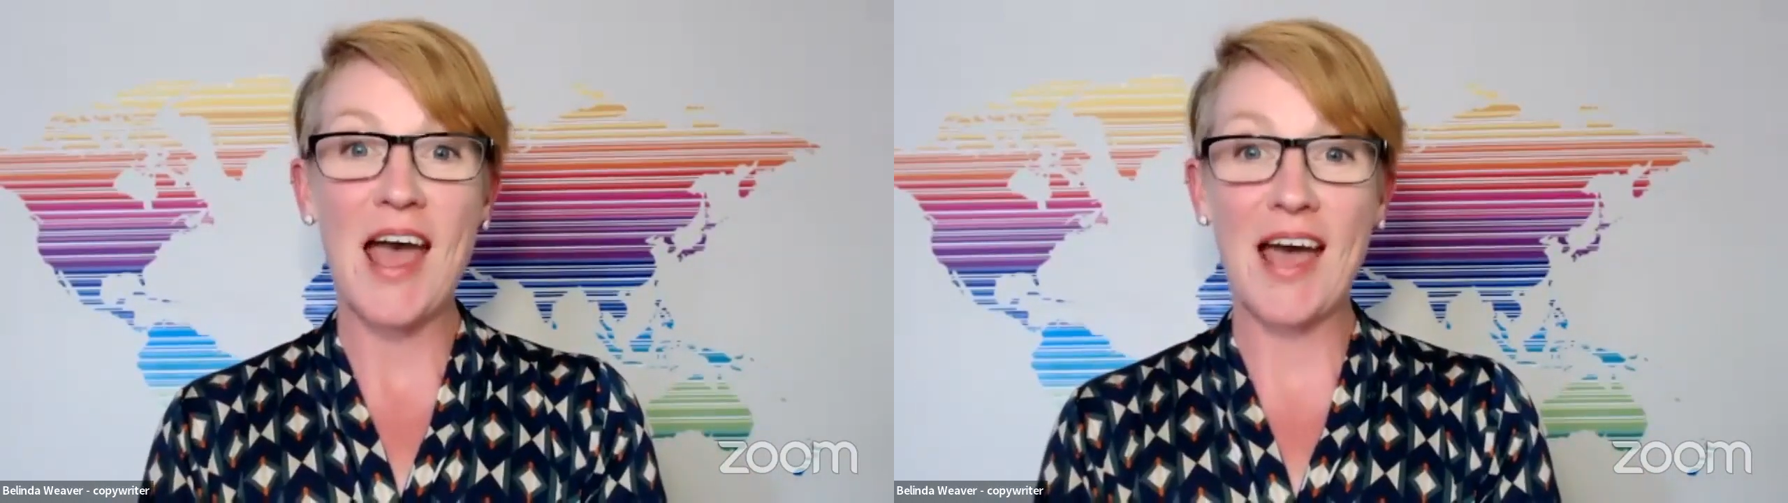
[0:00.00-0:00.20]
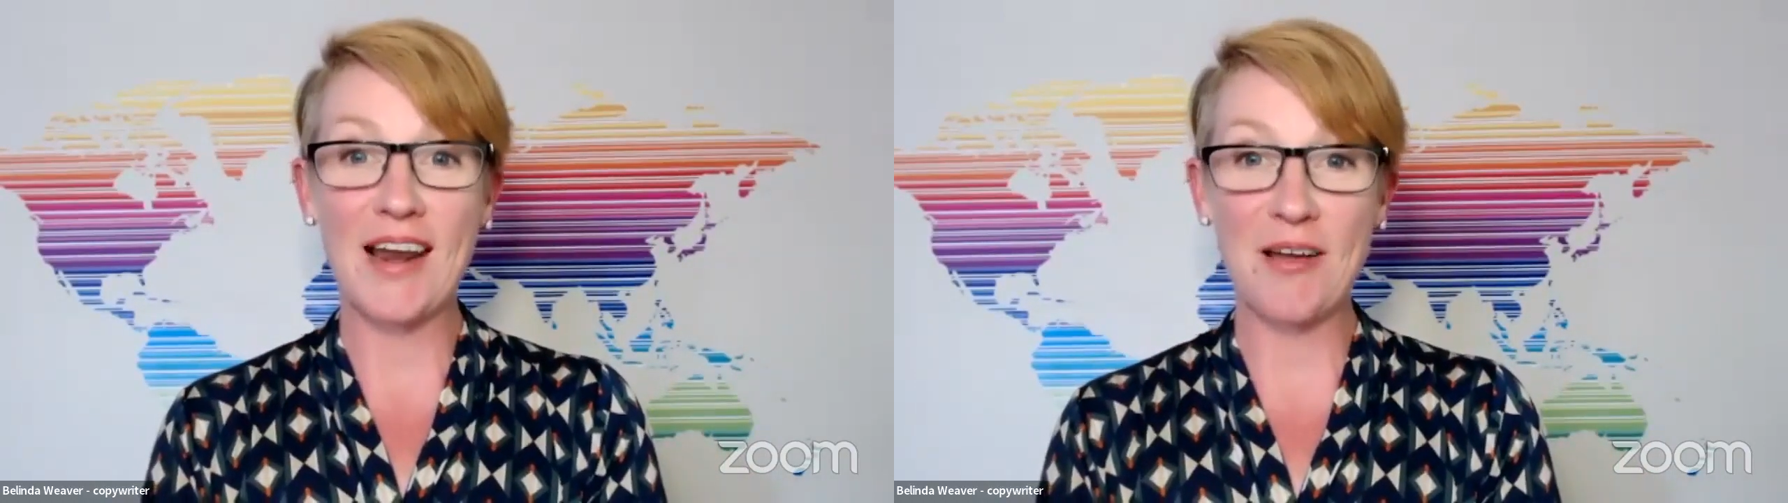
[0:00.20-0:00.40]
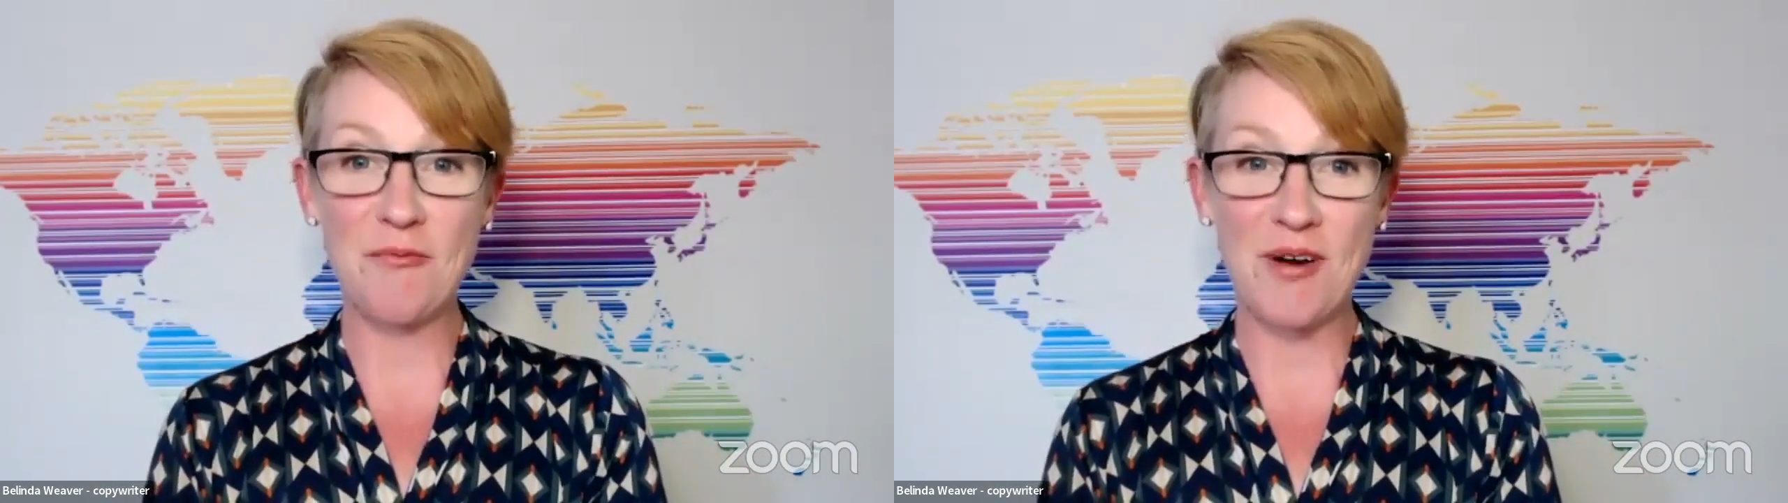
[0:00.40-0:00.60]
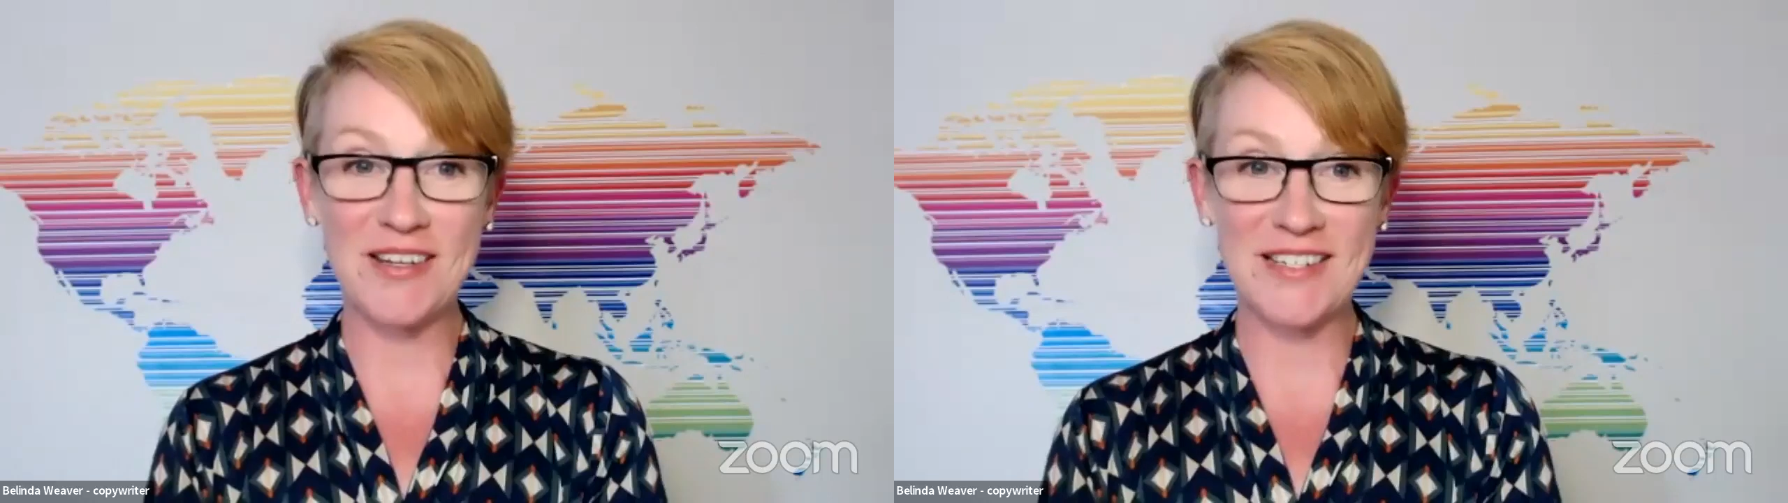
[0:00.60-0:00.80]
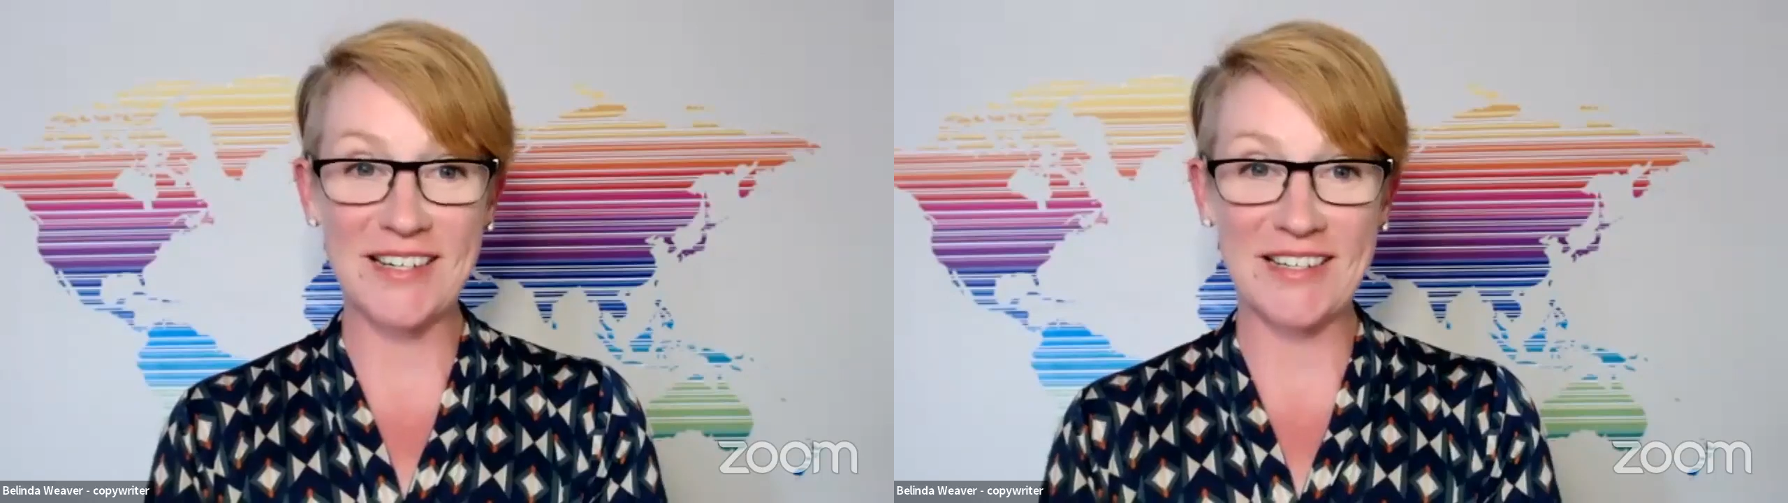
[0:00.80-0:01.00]
And I
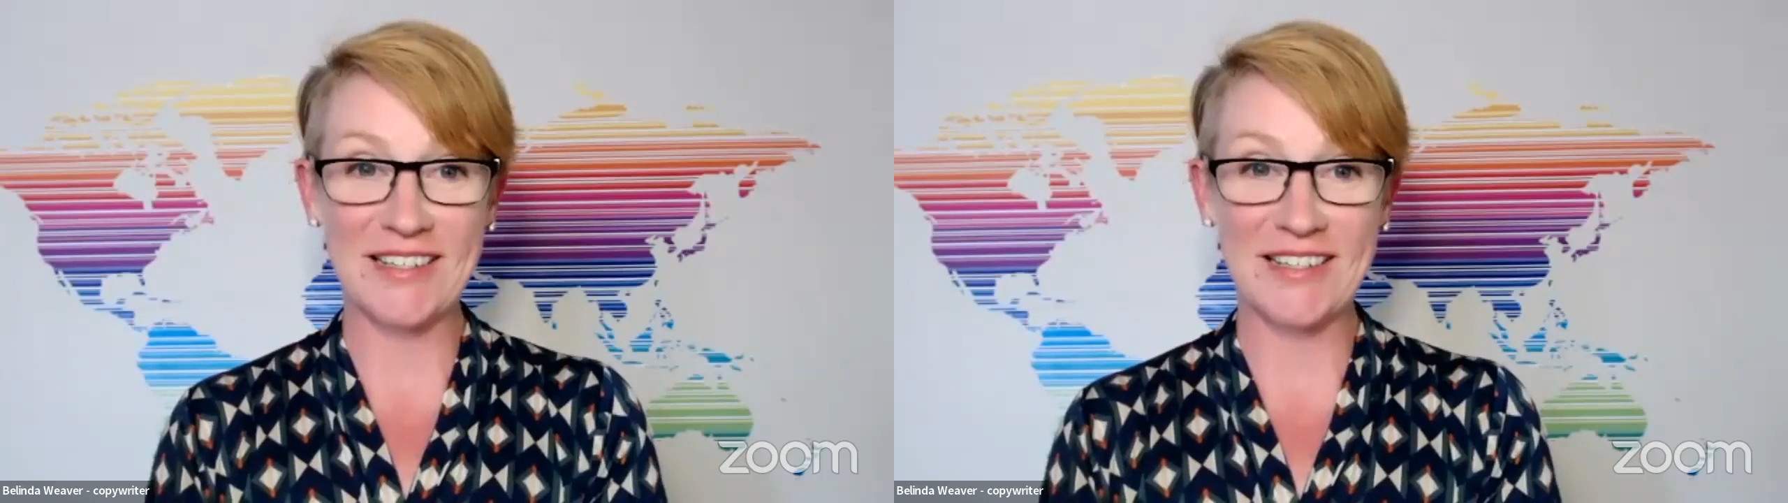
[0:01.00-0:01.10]
wonder,